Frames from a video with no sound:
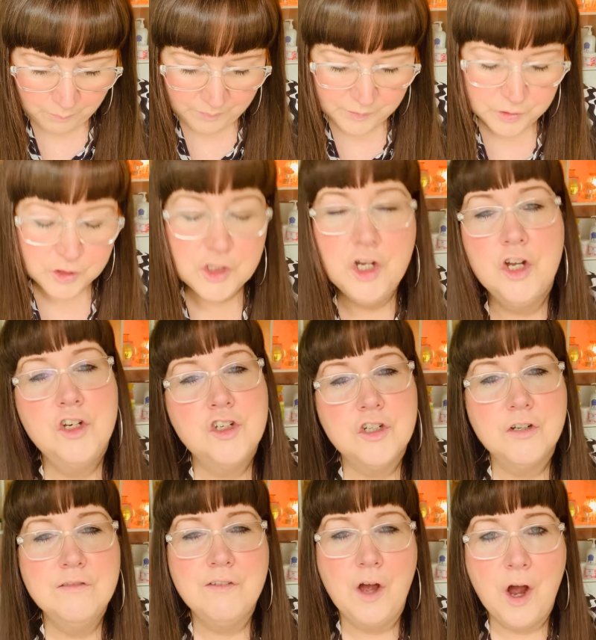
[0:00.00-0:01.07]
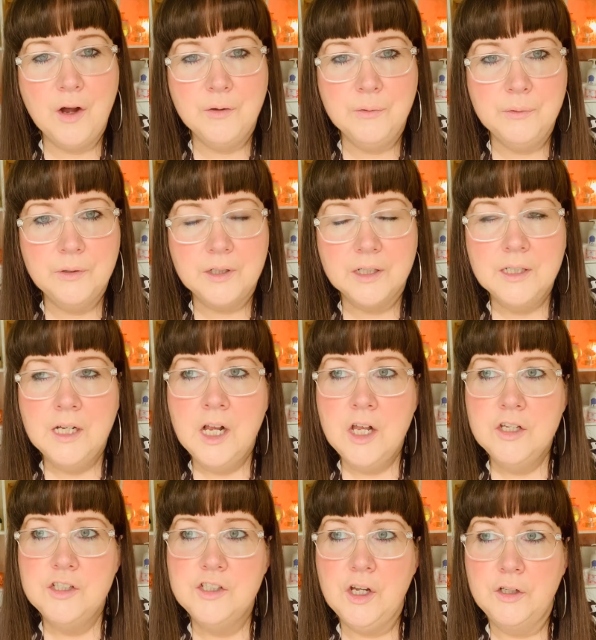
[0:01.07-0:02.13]
with a touch of oak.
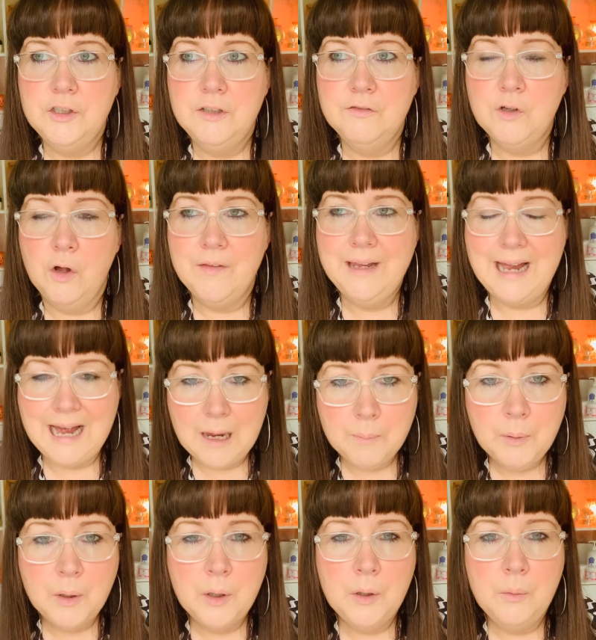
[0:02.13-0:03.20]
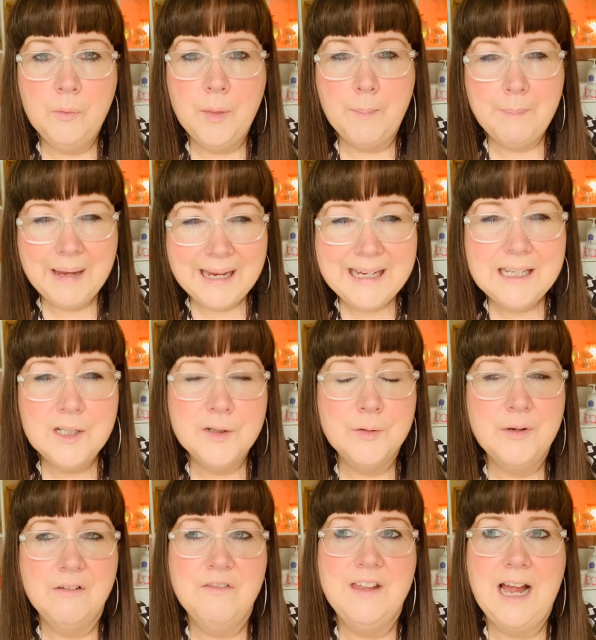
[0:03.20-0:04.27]
So you've got the apple, the
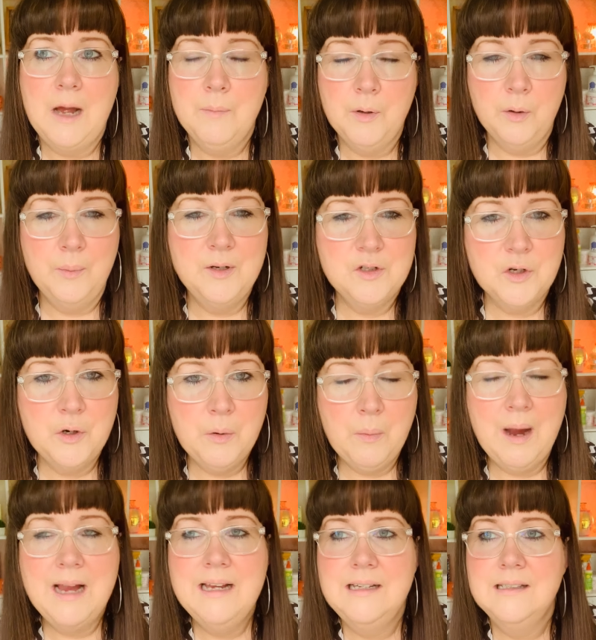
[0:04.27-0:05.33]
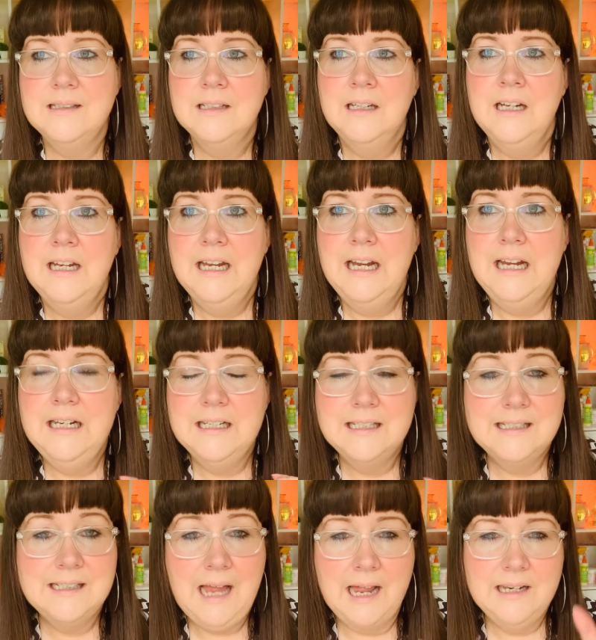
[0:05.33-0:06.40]
peel of the apple, which always, in a
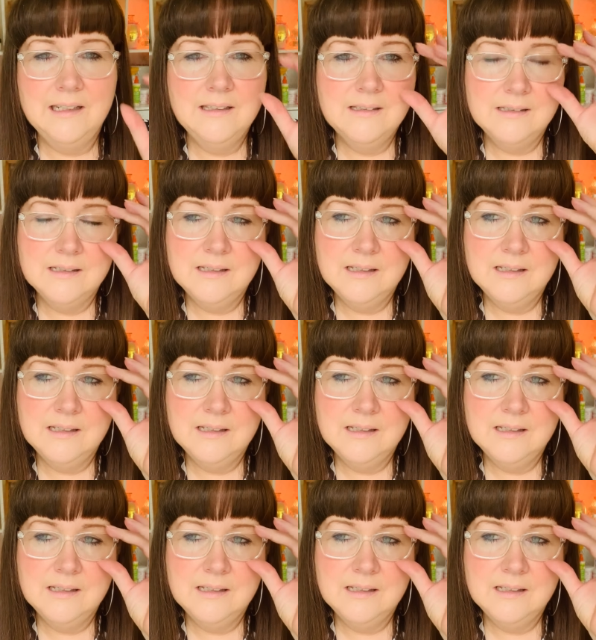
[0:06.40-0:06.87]
sense,